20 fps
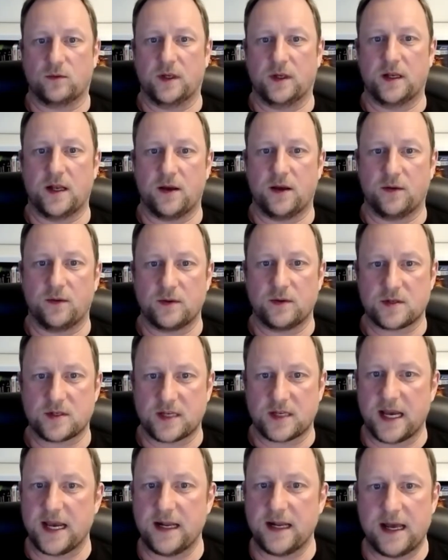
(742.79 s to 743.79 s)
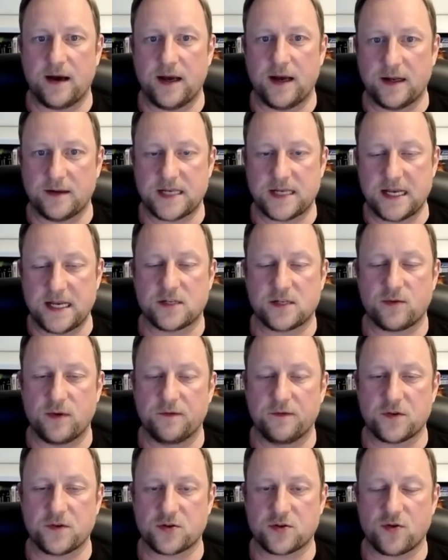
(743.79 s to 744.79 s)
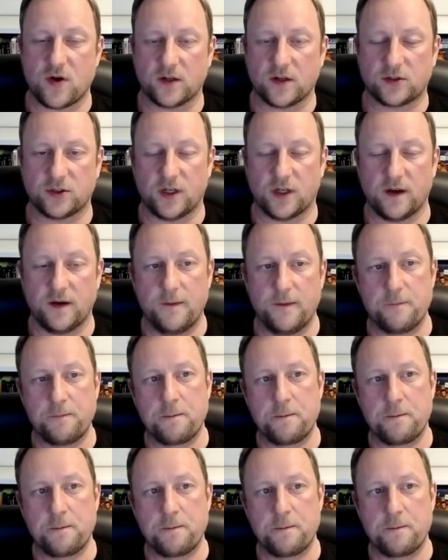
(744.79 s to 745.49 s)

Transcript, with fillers: you know, scale out our data infrastructure,